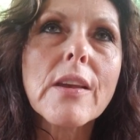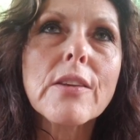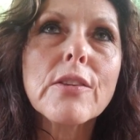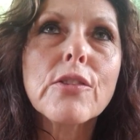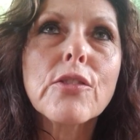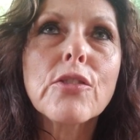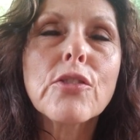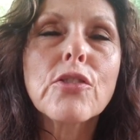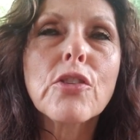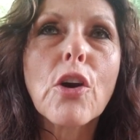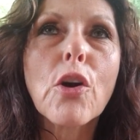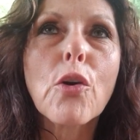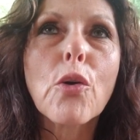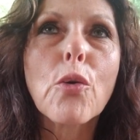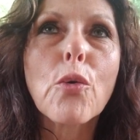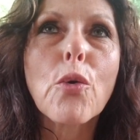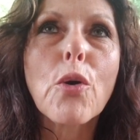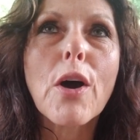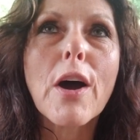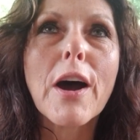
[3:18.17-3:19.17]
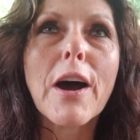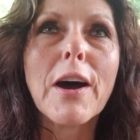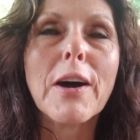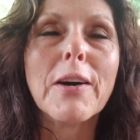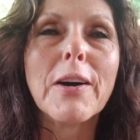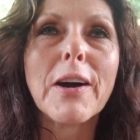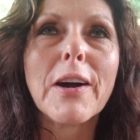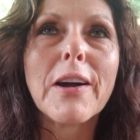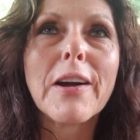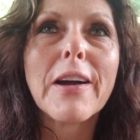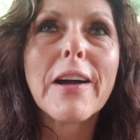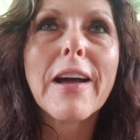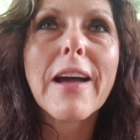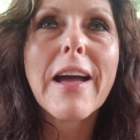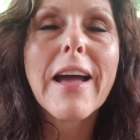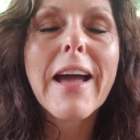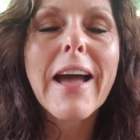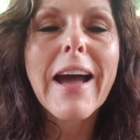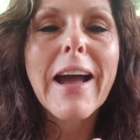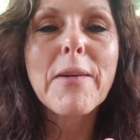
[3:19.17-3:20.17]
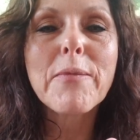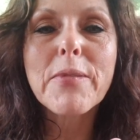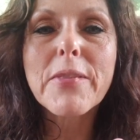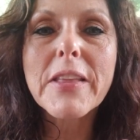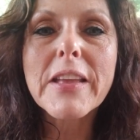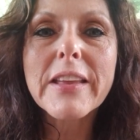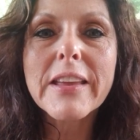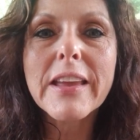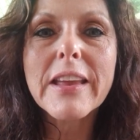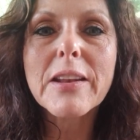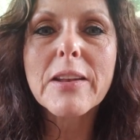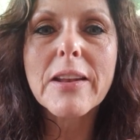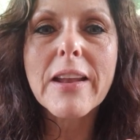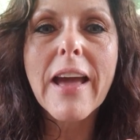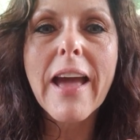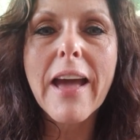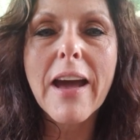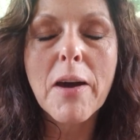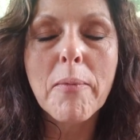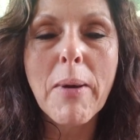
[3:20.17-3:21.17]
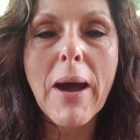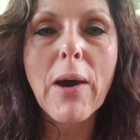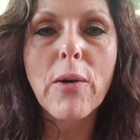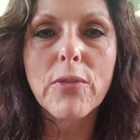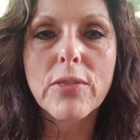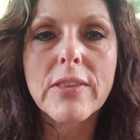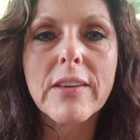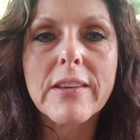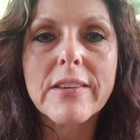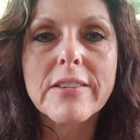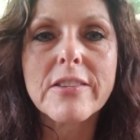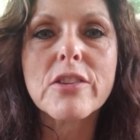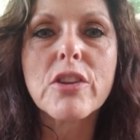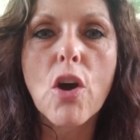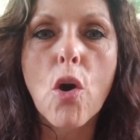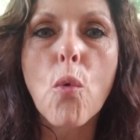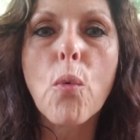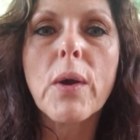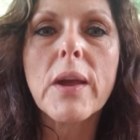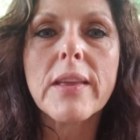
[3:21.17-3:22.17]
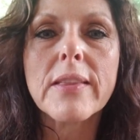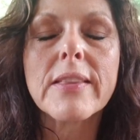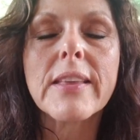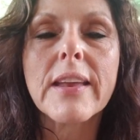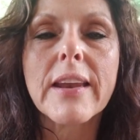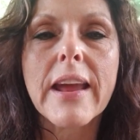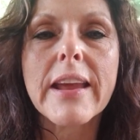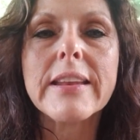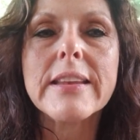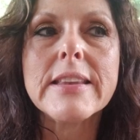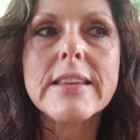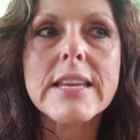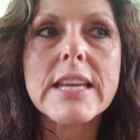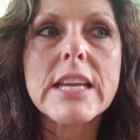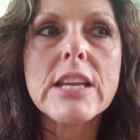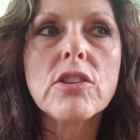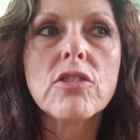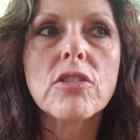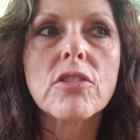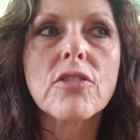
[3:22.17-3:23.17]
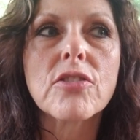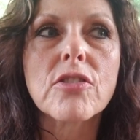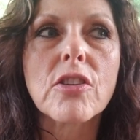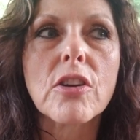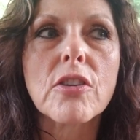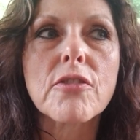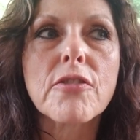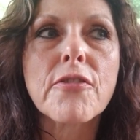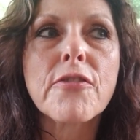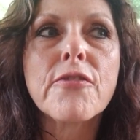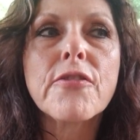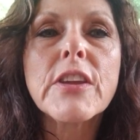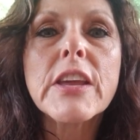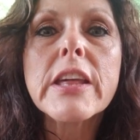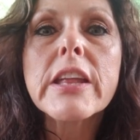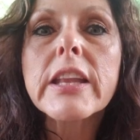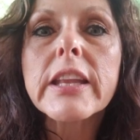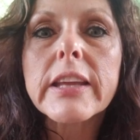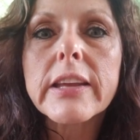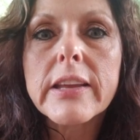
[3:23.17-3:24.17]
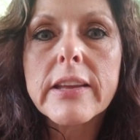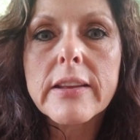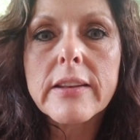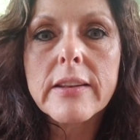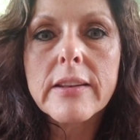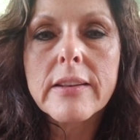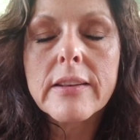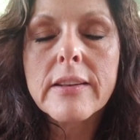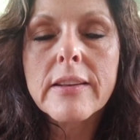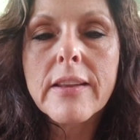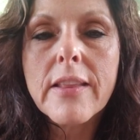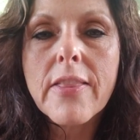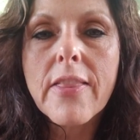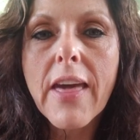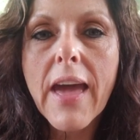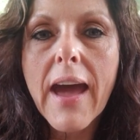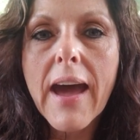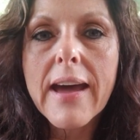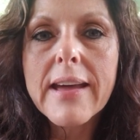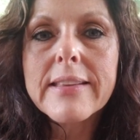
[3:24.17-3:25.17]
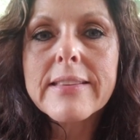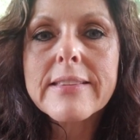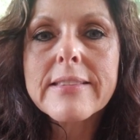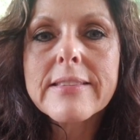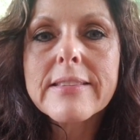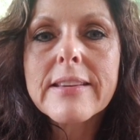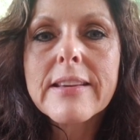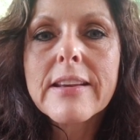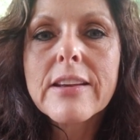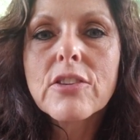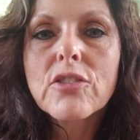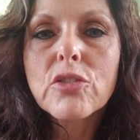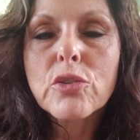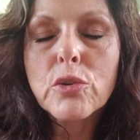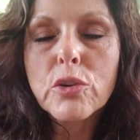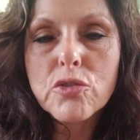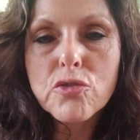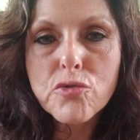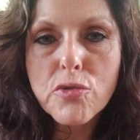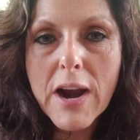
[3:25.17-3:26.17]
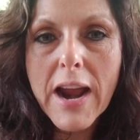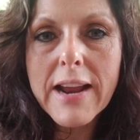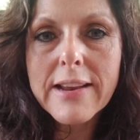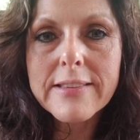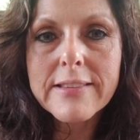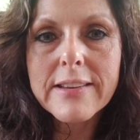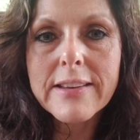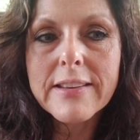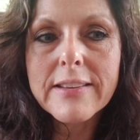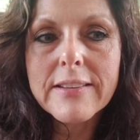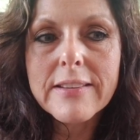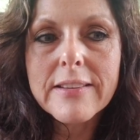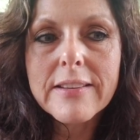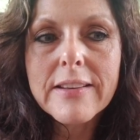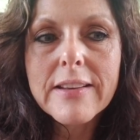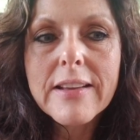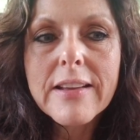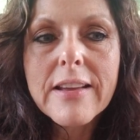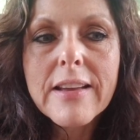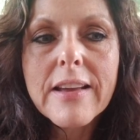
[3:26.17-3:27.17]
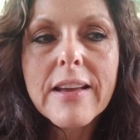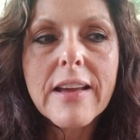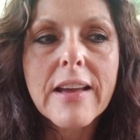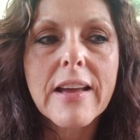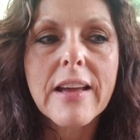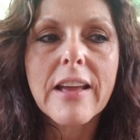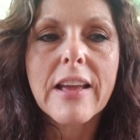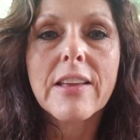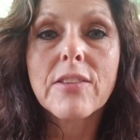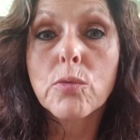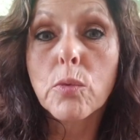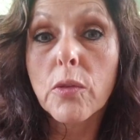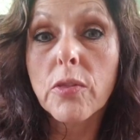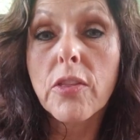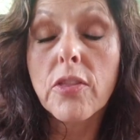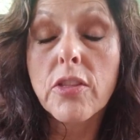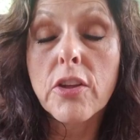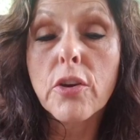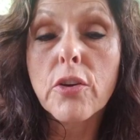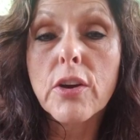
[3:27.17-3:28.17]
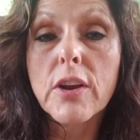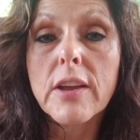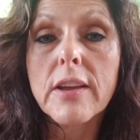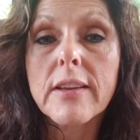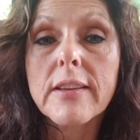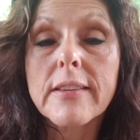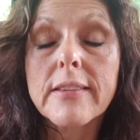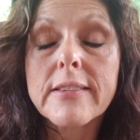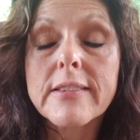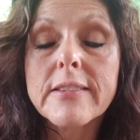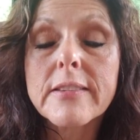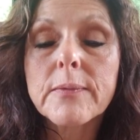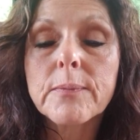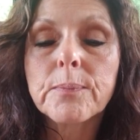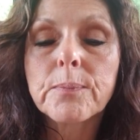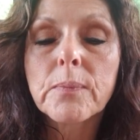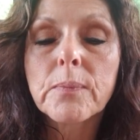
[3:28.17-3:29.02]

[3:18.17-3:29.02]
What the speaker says: So I'm thinking about this, knowing that I need to start feeling that to attract it, is what the theory is.